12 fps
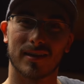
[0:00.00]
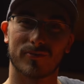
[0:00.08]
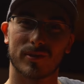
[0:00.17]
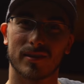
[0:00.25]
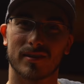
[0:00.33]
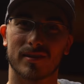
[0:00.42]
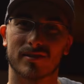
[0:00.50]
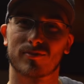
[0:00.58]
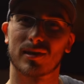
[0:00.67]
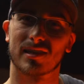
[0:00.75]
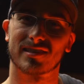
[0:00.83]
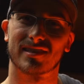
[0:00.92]
I re just
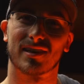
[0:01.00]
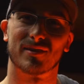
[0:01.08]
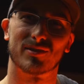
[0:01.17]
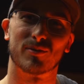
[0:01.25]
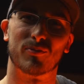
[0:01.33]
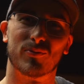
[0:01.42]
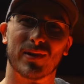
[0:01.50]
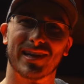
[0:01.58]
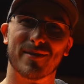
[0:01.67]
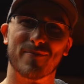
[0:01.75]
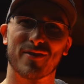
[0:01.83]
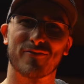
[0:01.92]
realized that I'm super red
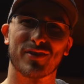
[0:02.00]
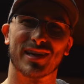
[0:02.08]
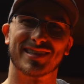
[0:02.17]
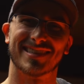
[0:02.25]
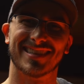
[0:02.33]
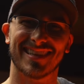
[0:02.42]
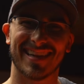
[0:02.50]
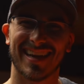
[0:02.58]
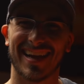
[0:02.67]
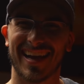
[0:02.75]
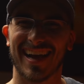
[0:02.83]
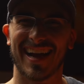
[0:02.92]
in my face. Yeah,
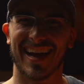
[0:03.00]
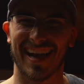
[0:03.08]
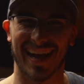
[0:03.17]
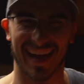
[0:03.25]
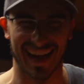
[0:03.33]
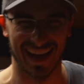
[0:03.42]
you are.